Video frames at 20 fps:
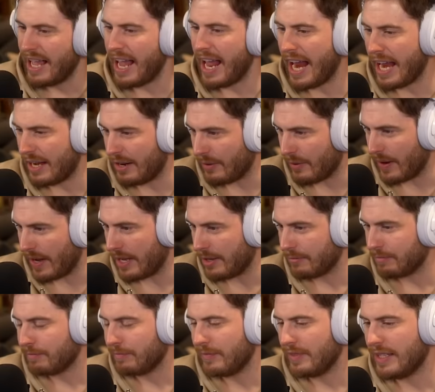Anyway,
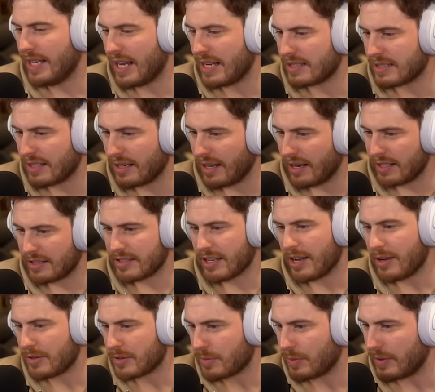yes, a lot of time
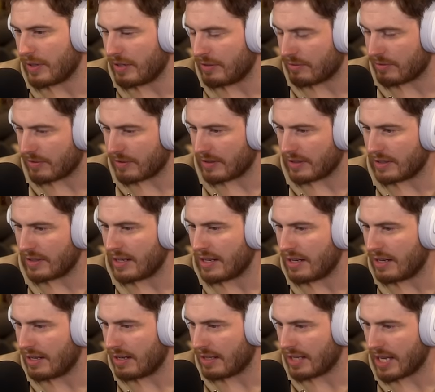is put in for
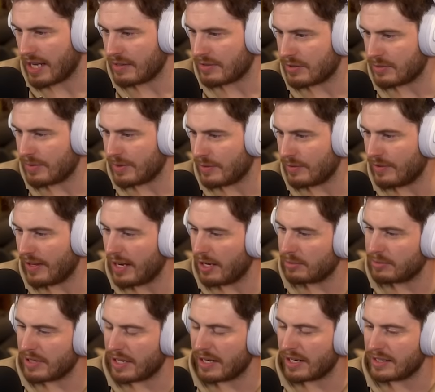uh, games to be
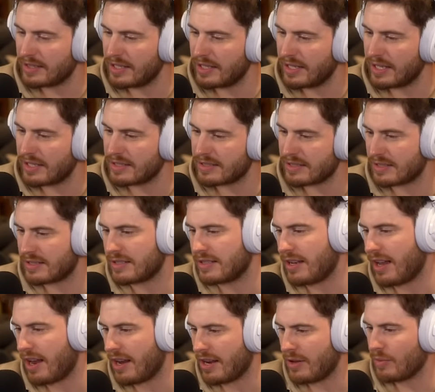developed, and I think as a
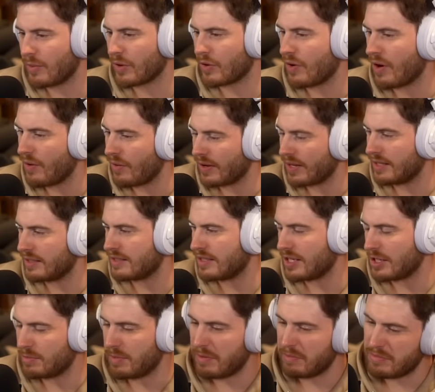society, we're growing into
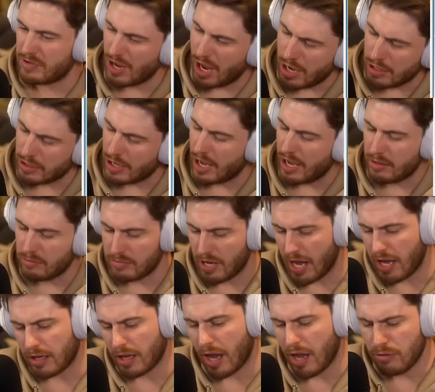these people. That game,
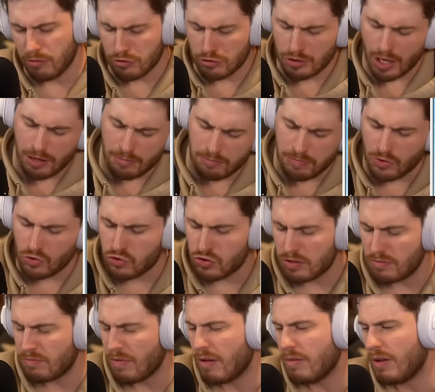that game, this game
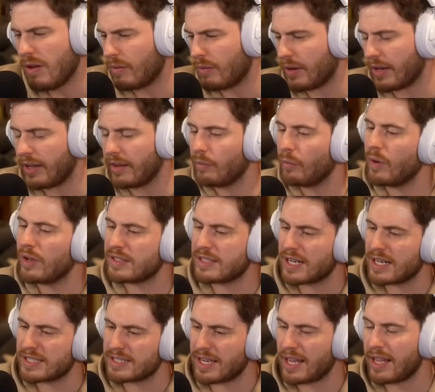bullshit, blah, blah, blah. What did
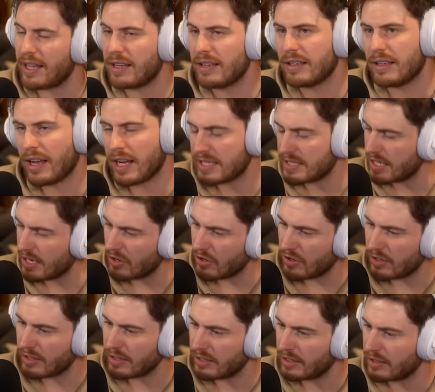I say? I said it
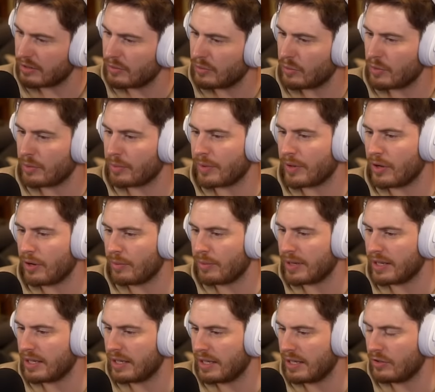earlier. We're
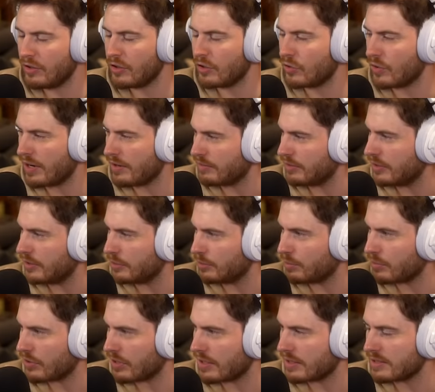becoming ungrateful little
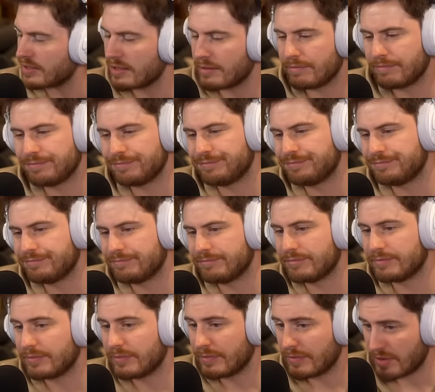pricks.
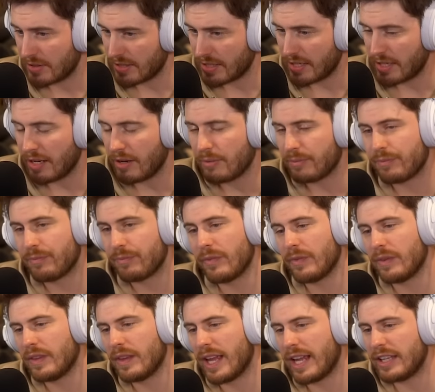So there you go.
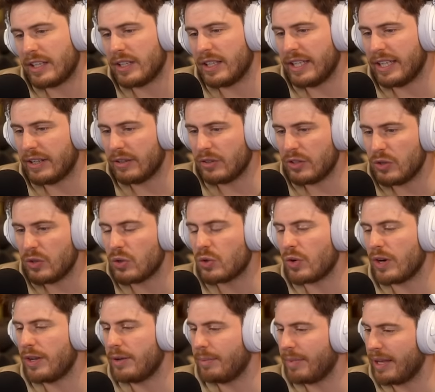Thank you, Leo. You
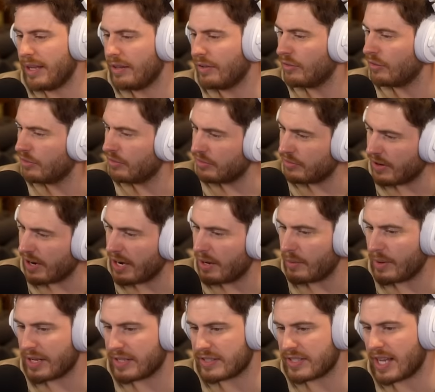agree with me. Very
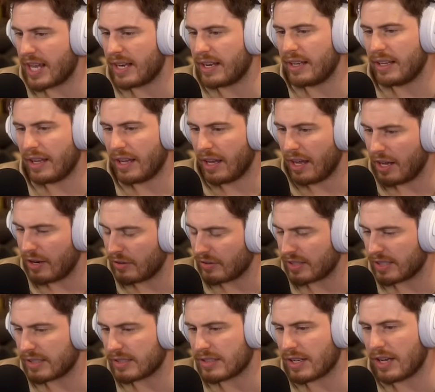well said. I don't
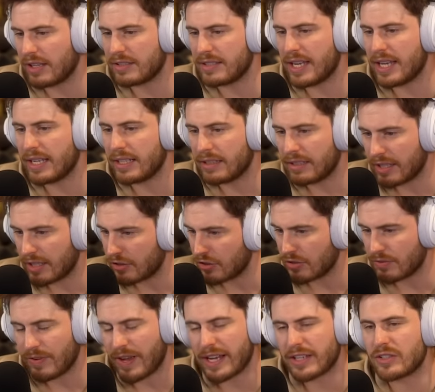think it's a hot take. That's just
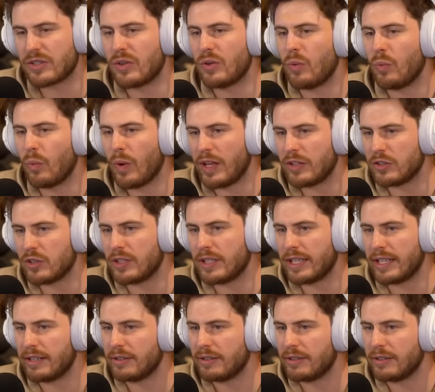facts. Well done, Leo.